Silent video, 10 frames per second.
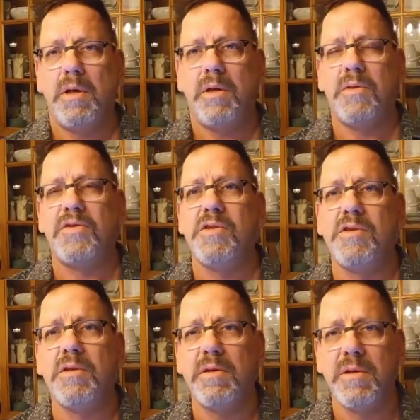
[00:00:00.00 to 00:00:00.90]
and the
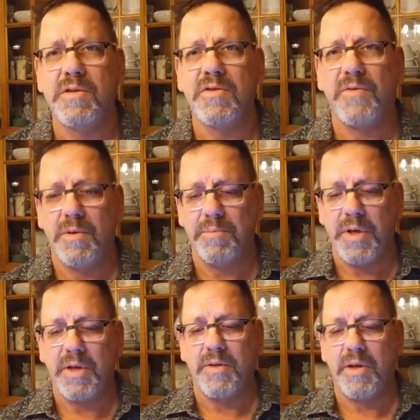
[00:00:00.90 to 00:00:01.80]
centurion's
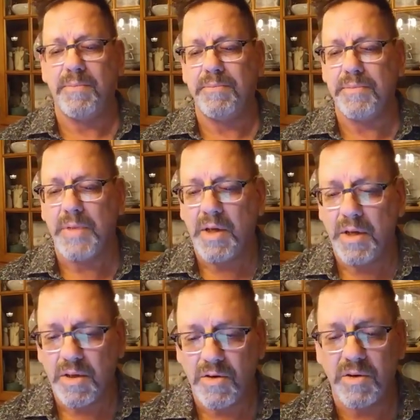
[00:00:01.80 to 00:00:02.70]
and the
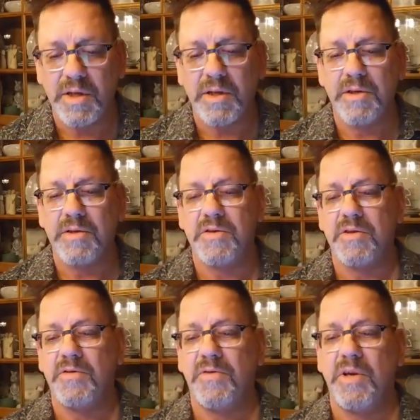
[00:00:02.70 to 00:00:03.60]

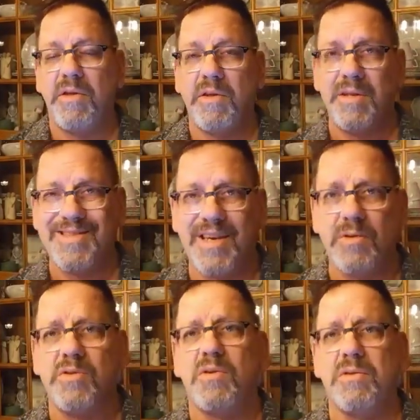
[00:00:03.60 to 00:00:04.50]
Cornelius's faith and his
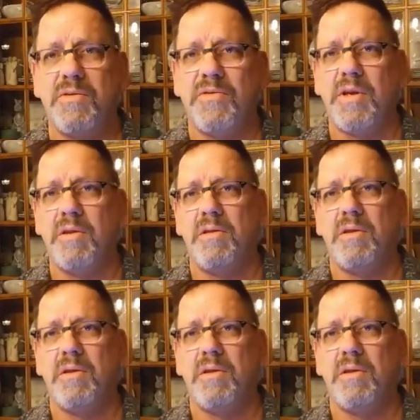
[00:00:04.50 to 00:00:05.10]
household's faith